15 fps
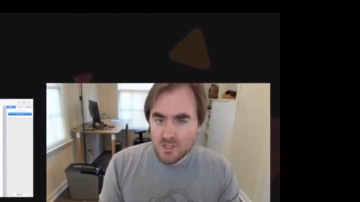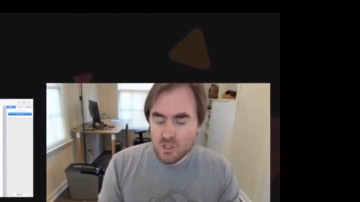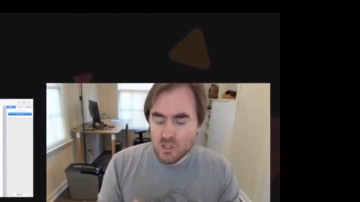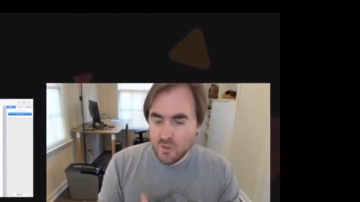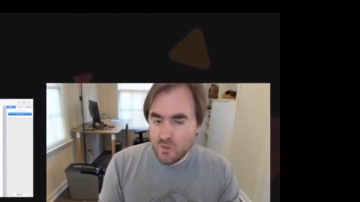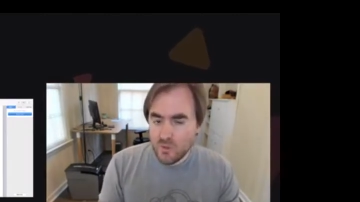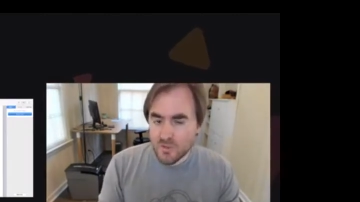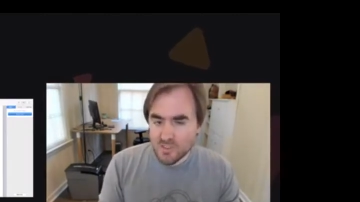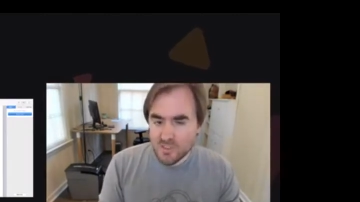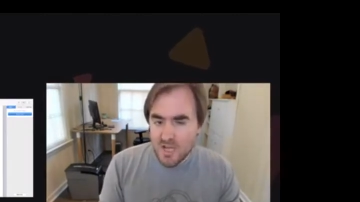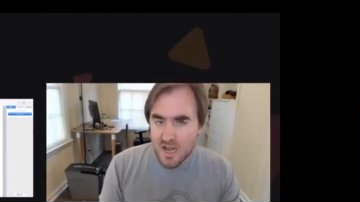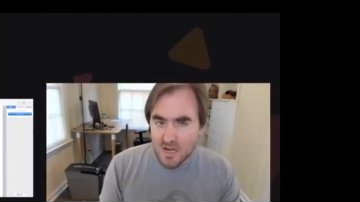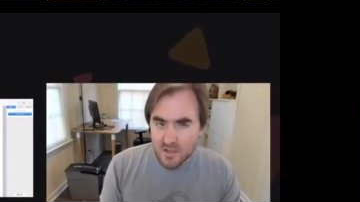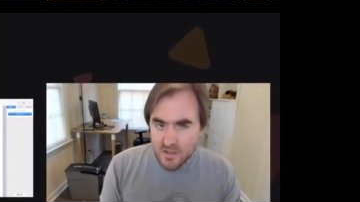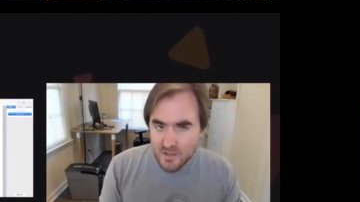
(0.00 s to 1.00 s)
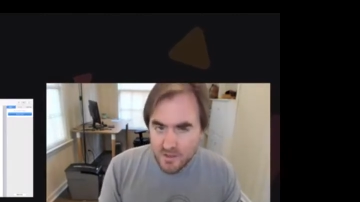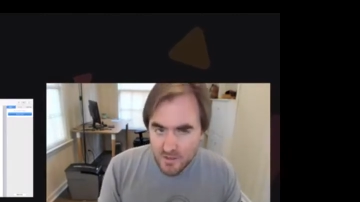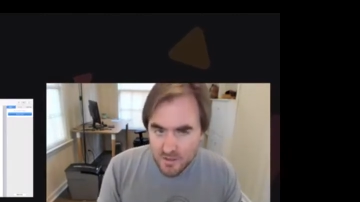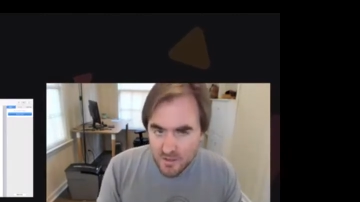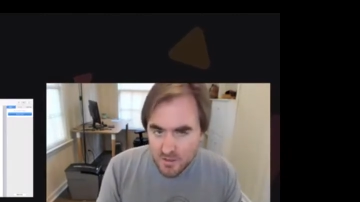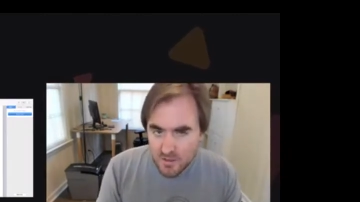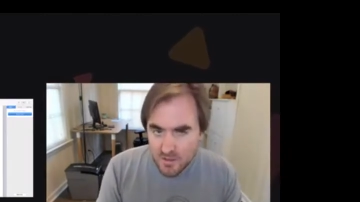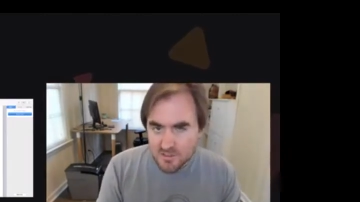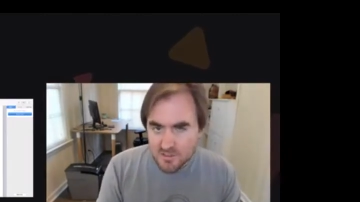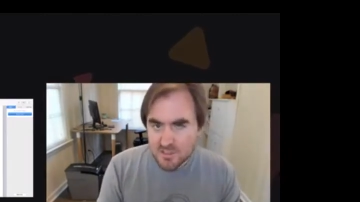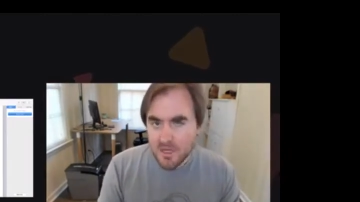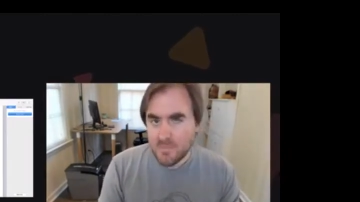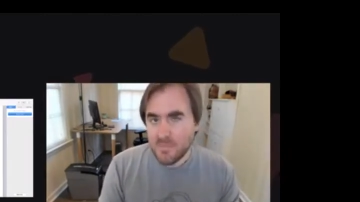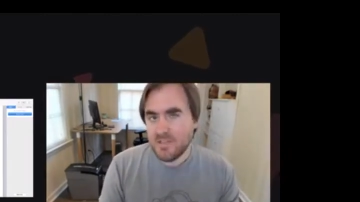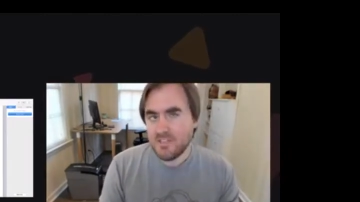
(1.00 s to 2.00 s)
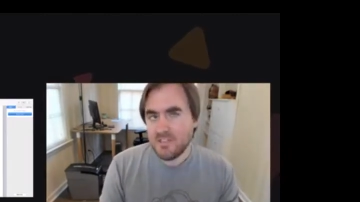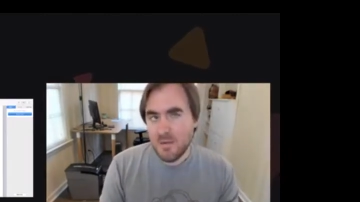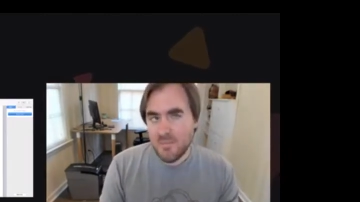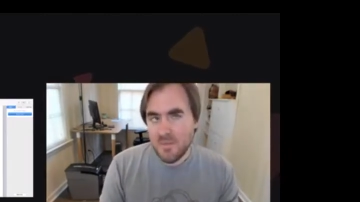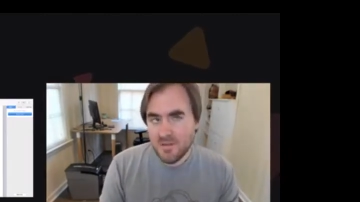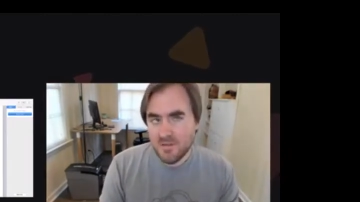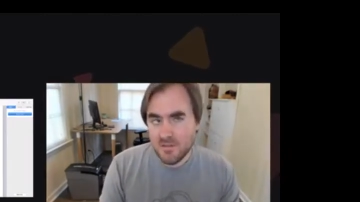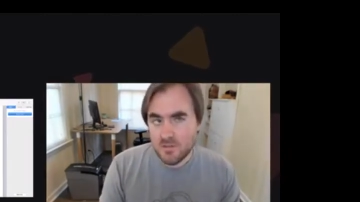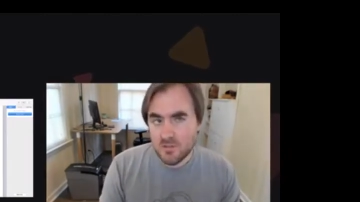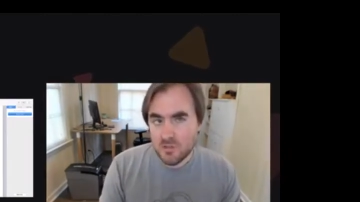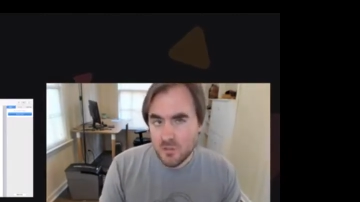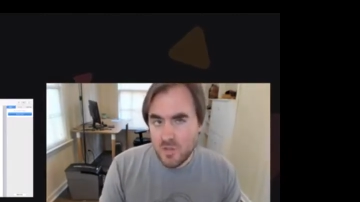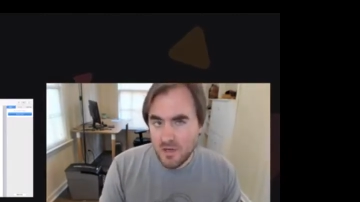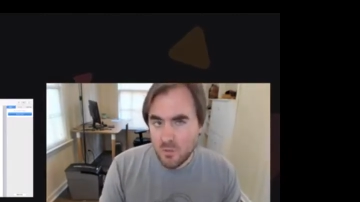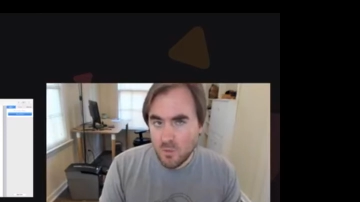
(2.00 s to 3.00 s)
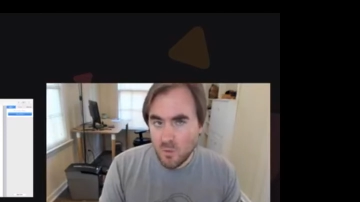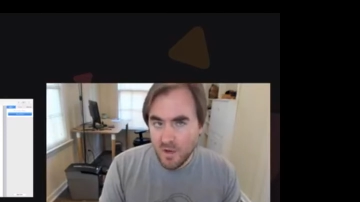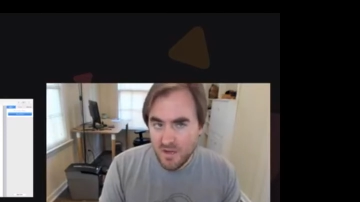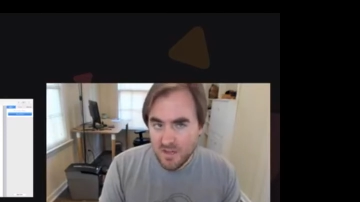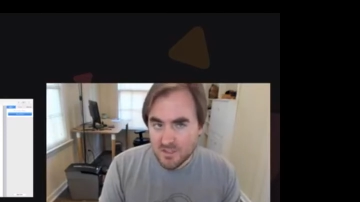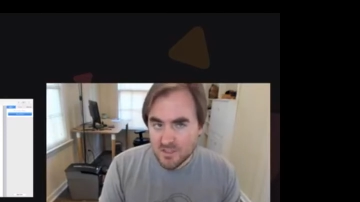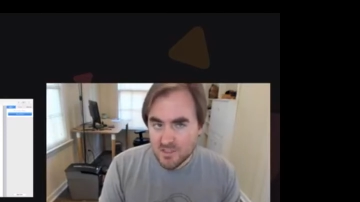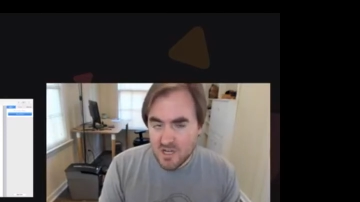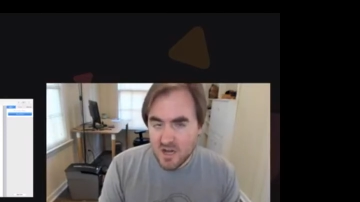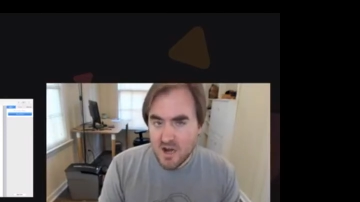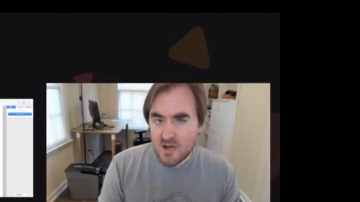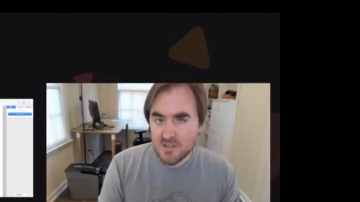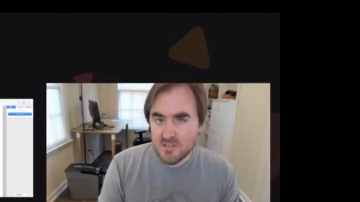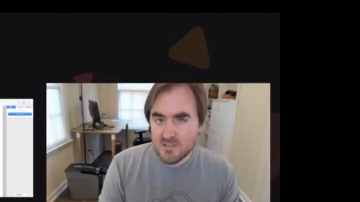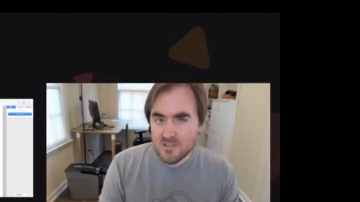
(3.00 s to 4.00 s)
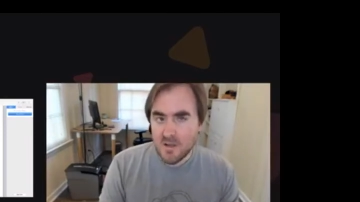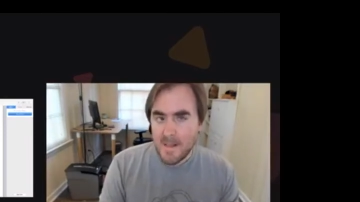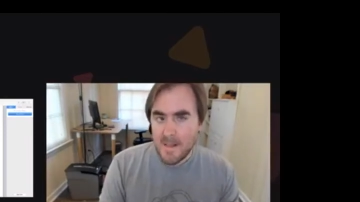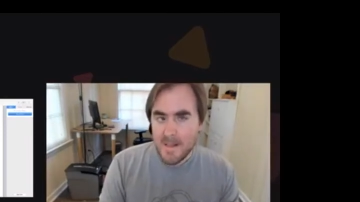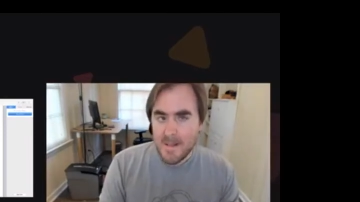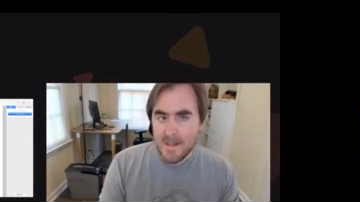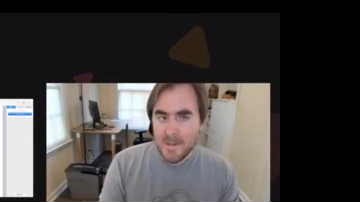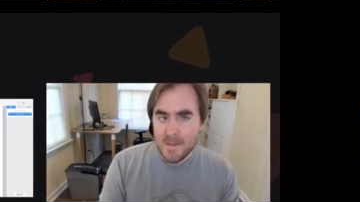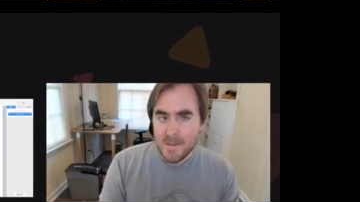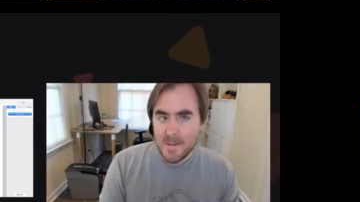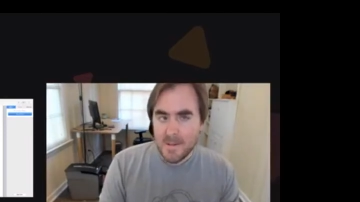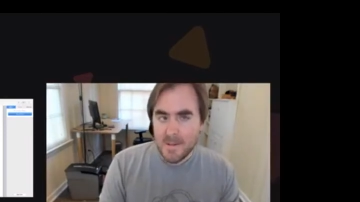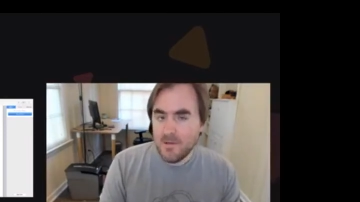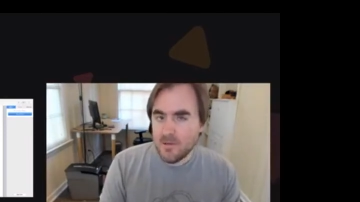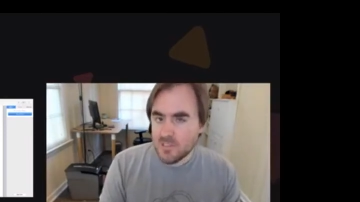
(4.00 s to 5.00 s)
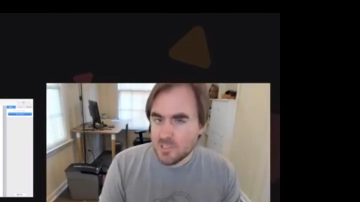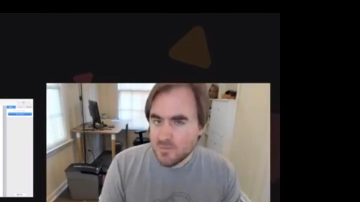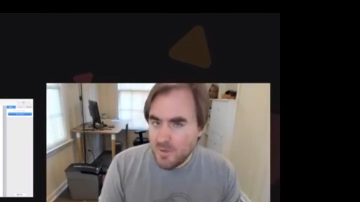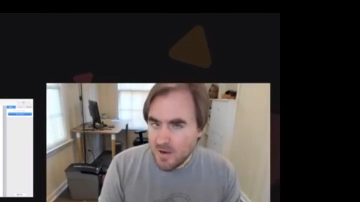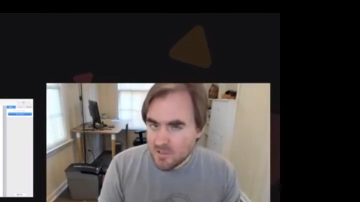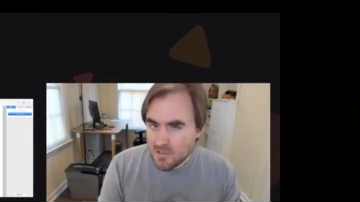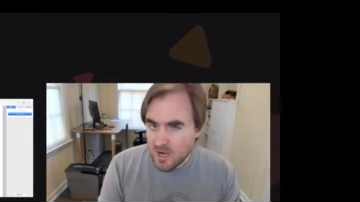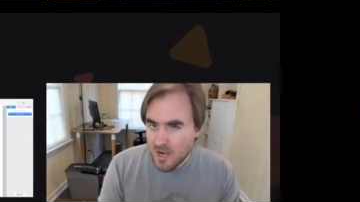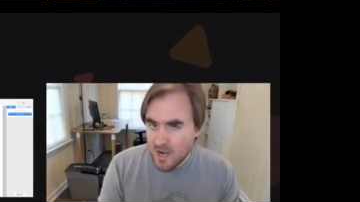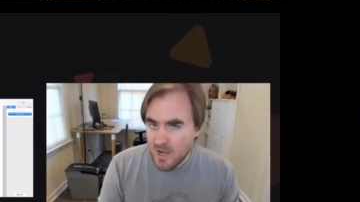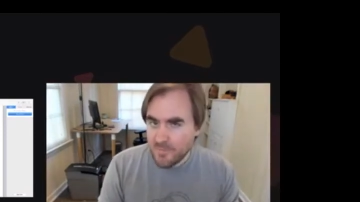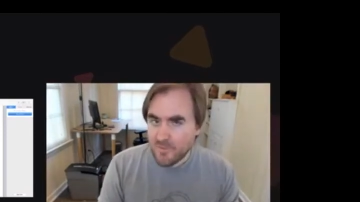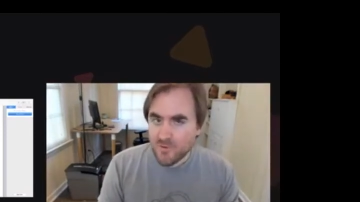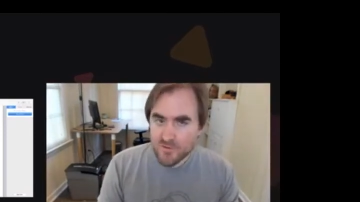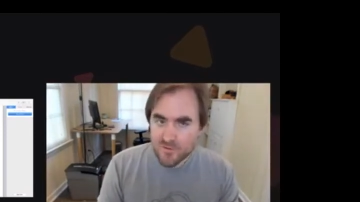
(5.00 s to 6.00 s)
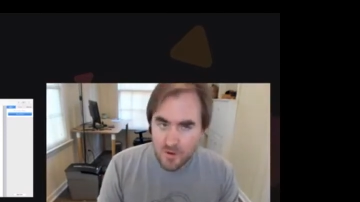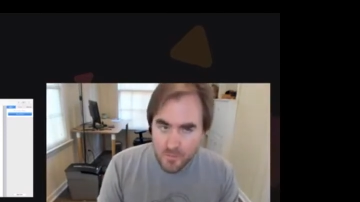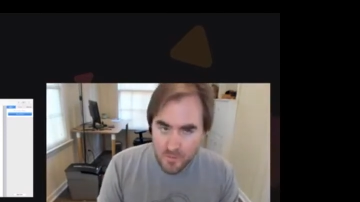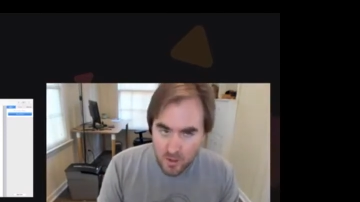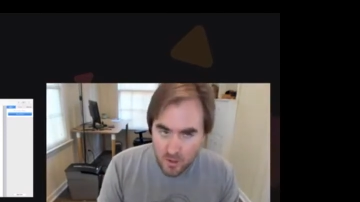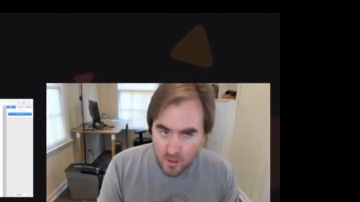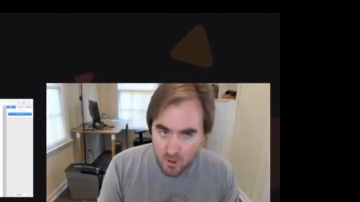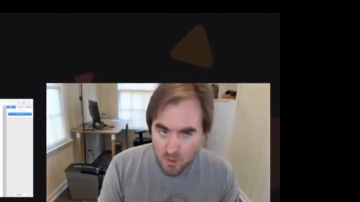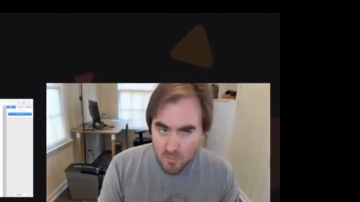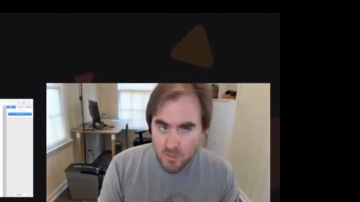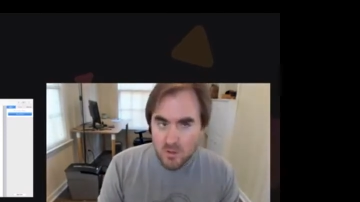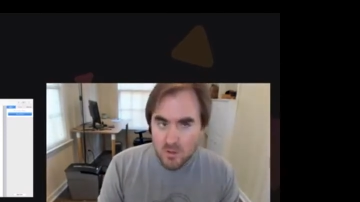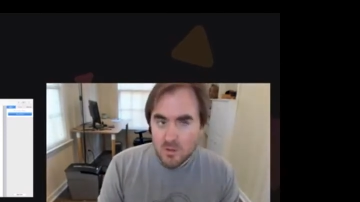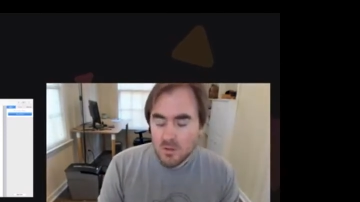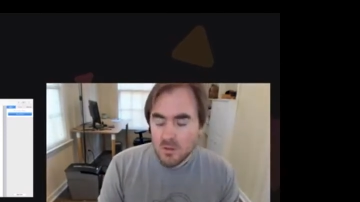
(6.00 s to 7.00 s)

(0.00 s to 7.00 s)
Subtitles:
can show you exactly a step-by-step method to trade winning stocks in your spare time from home,